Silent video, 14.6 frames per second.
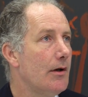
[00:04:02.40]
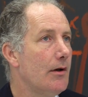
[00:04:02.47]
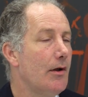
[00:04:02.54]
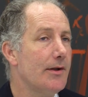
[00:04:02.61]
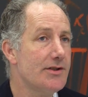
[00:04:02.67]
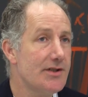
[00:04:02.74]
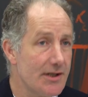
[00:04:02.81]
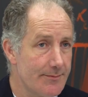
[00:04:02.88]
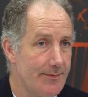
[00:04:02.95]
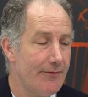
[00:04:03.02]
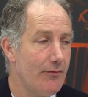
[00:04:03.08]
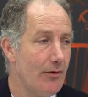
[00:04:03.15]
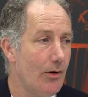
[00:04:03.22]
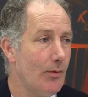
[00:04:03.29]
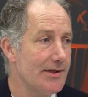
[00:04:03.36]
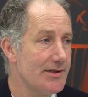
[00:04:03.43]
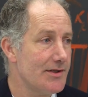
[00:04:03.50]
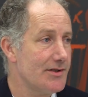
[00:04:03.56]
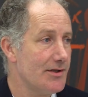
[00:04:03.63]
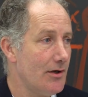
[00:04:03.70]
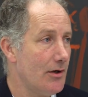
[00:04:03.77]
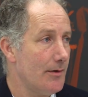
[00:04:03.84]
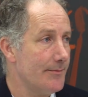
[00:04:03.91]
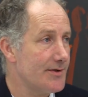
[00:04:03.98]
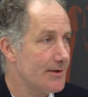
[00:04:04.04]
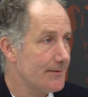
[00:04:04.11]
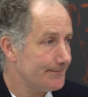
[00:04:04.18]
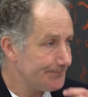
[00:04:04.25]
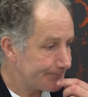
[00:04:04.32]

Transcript: like just before I went to Turps,